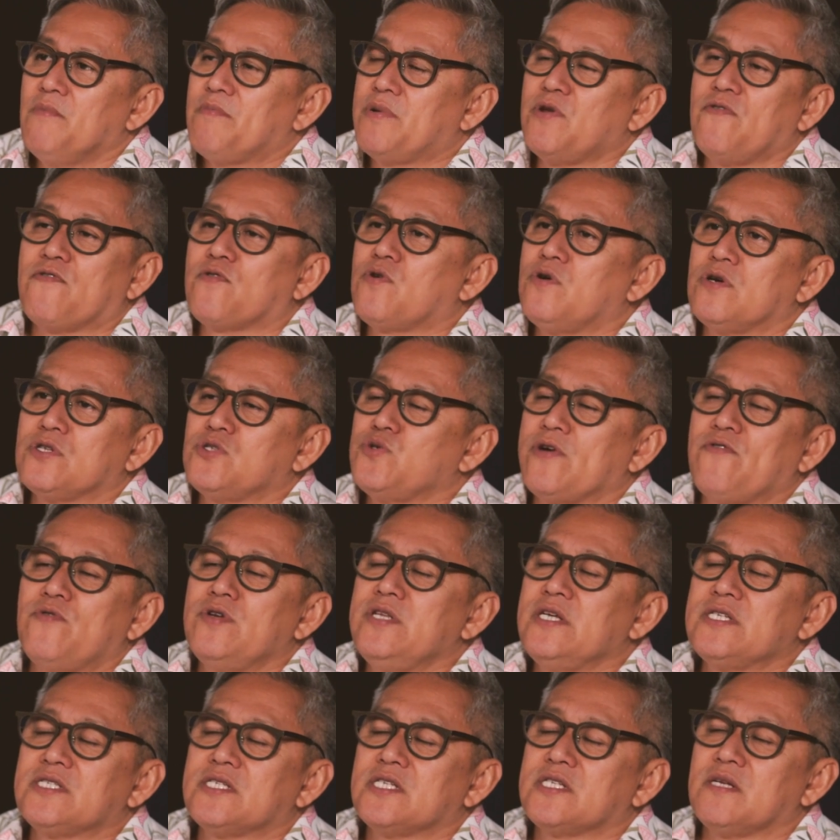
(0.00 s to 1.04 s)
But of course, you have
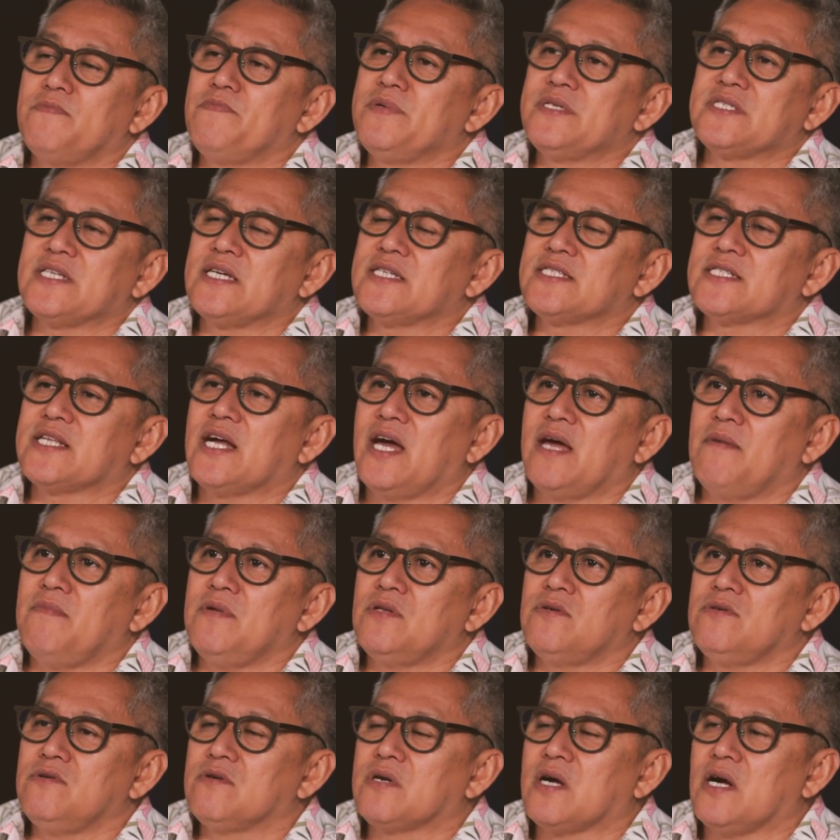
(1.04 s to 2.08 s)
only a certain precise time.
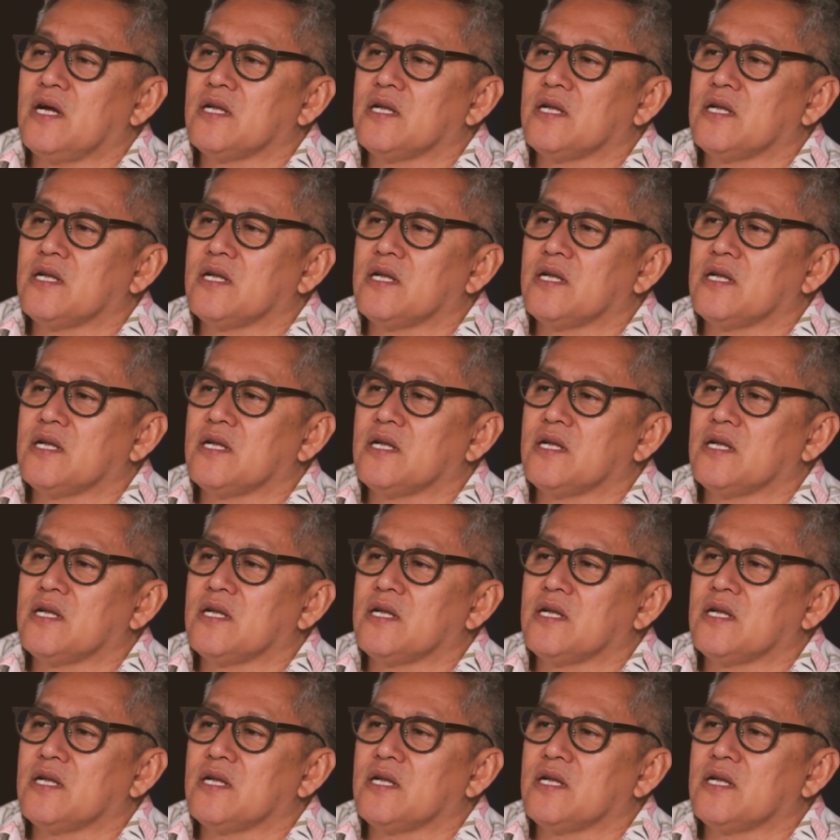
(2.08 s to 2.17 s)
You know, you